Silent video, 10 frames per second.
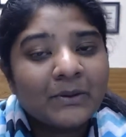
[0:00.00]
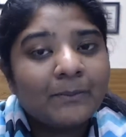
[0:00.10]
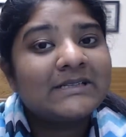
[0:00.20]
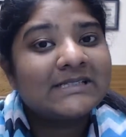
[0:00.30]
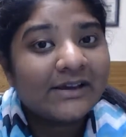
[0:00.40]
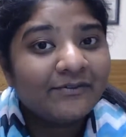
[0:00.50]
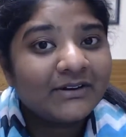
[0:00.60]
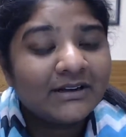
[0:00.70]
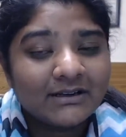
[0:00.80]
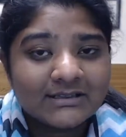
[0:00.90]
but
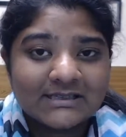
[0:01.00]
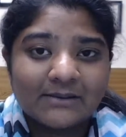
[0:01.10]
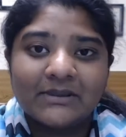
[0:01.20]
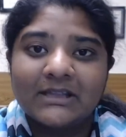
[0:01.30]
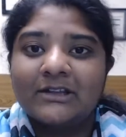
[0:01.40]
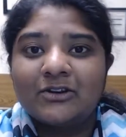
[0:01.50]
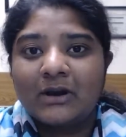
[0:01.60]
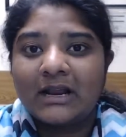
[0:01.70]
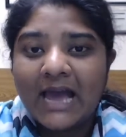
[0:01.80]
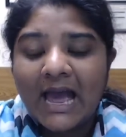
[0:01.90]
definitely something that you
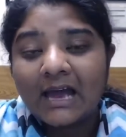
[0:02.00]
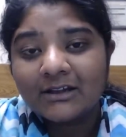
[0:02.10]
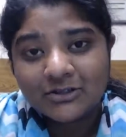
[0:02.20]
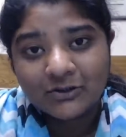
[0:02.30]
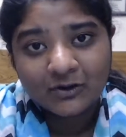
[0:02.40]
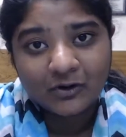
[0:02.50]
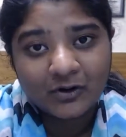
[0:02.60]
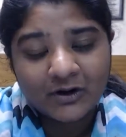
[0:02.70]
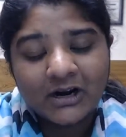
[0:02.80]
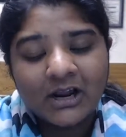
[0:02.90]
can add to
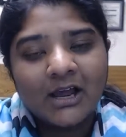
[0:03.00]
your